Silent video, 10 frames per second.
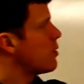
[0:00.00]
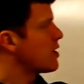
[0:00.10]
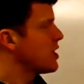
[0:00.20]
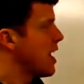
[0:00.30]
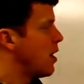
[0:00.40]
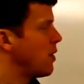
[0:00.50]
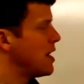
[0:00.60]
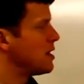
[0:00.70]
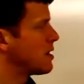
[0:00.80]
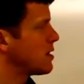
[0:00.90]
ask now
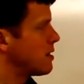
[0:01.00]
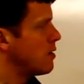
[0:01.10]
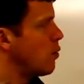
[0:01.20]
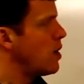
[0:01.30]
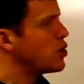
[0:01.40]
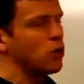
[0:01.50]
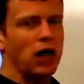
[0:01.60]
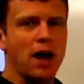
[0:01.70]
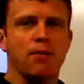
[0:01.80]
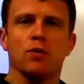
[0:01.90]
is, which will
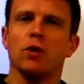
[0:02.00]
happen?